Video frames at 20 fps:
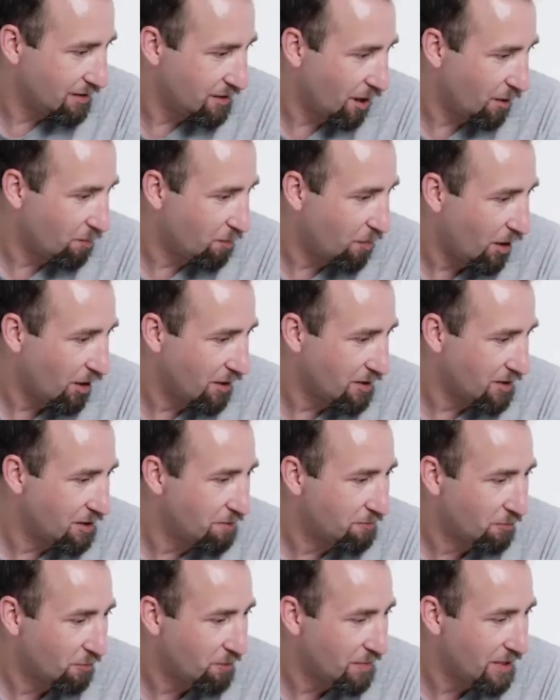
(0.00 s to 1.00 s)
Not
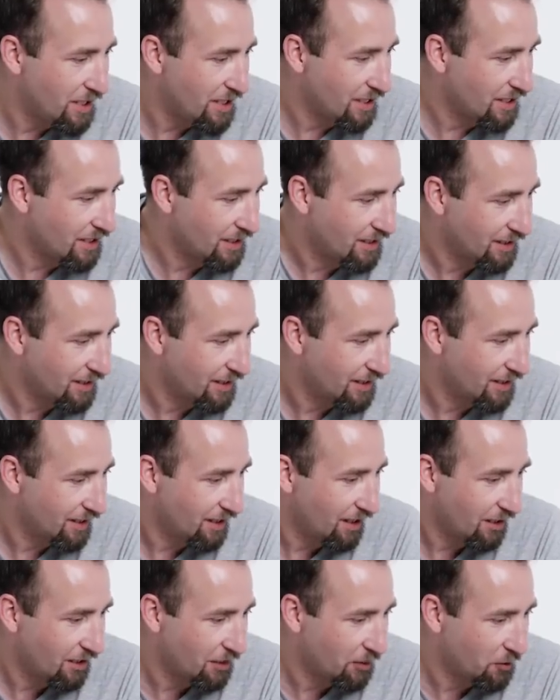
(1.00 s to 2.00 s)
party for me.
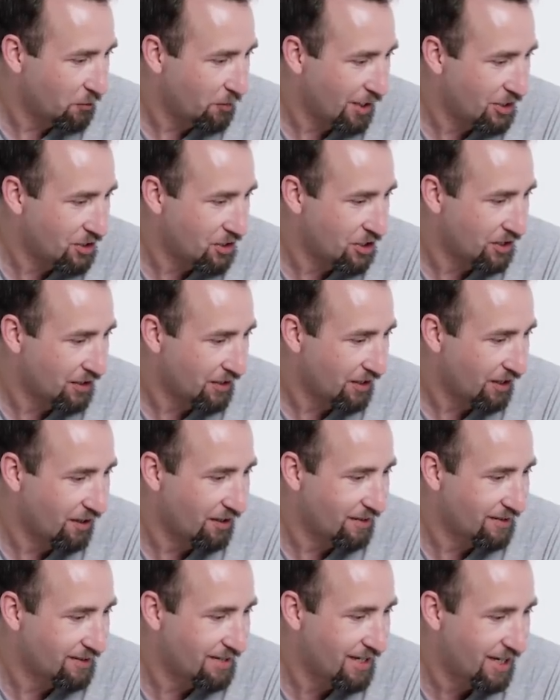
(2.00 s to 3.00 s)
I got a question.
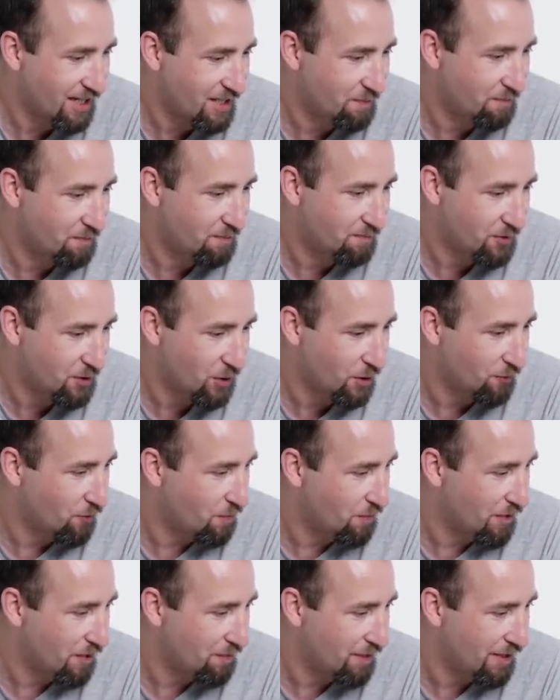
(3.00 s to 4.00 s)
Are test
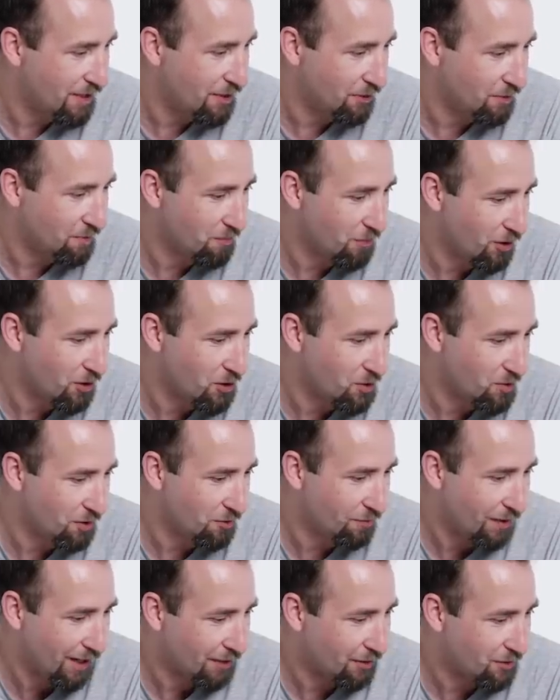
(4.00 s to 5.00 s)
server BP going to merge
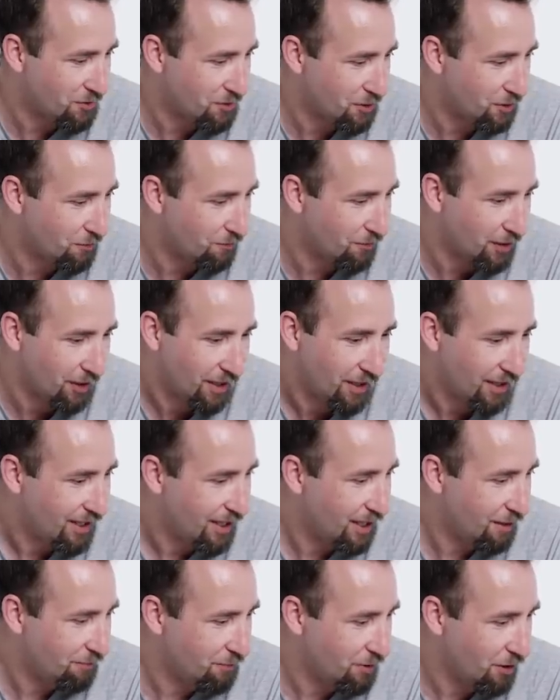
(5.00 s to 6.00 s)
with the regular server?
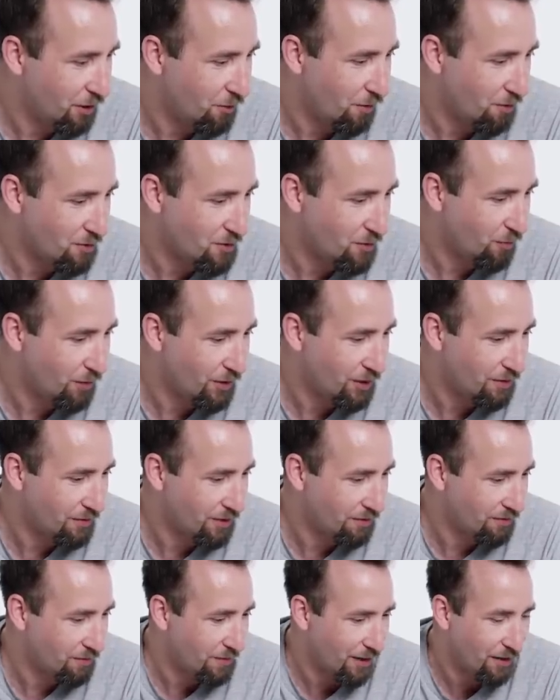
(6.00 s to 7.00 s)
If not, what was the point
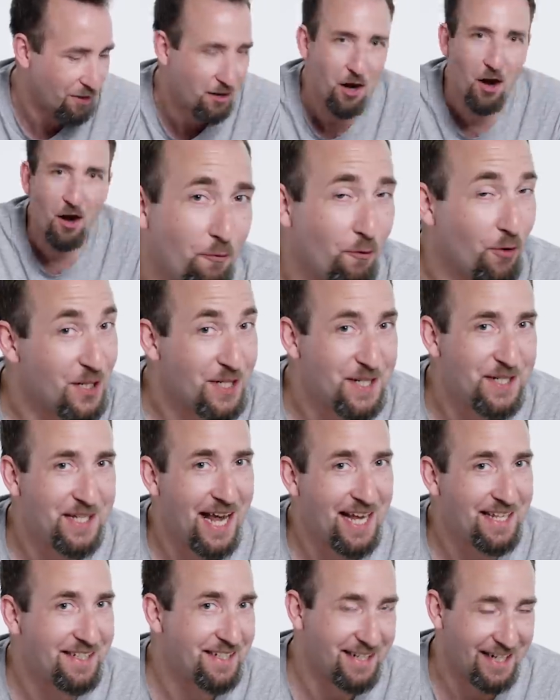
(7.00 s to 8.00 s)
of giving them out? For
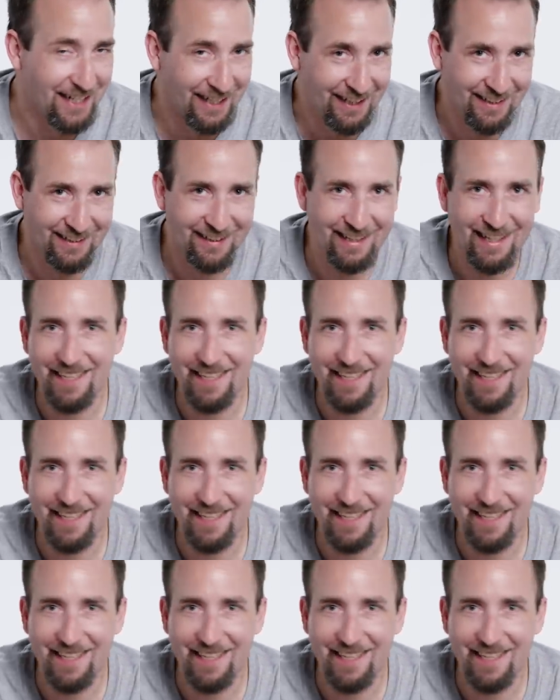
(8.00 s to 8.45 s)
testing.